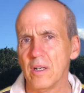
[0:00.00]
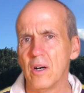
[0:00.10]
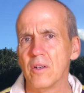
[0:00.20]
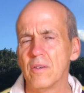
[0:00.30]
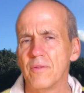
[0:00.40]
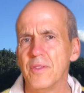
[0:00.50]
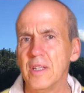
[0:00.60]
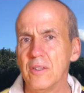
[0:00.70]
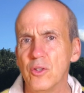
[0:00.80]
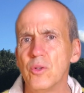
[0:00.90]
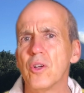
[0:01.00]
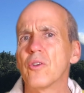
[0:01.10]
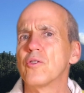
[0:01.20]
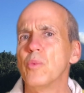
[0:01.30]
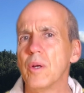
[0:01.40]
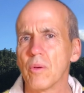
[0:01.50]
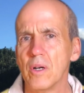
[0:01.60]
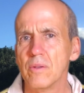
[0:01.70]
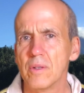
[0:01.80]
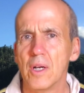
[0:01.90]
Out of the 2 years we were
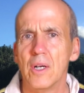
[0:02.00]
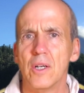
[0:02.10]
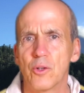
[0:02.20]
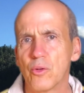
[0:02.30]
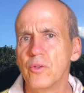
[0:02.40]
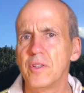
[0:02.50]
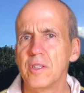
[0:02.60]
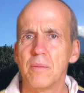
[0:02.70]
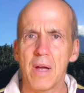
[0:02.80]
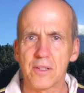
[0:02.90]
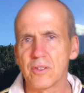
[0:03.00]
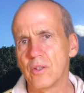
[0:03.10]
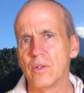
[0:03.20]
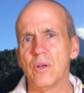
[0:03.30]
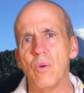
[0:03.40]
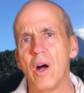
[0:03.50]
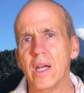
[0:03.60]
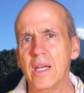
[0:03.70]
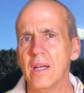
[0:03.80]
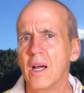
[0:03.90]
out cruising to Mexico and
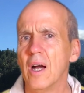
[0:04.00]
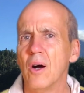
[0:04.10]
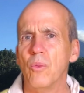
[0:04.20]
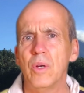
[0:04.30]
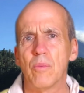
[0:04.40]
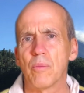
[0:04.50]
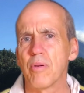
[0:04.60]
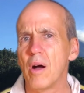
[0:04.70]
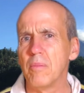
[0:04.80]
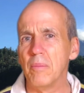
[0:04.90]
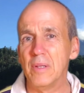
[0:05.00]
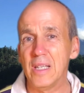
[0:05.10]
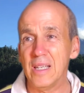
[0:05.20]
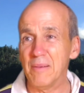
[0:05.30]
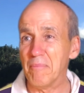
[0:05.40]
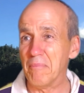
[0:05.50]
Hawaii, we were probably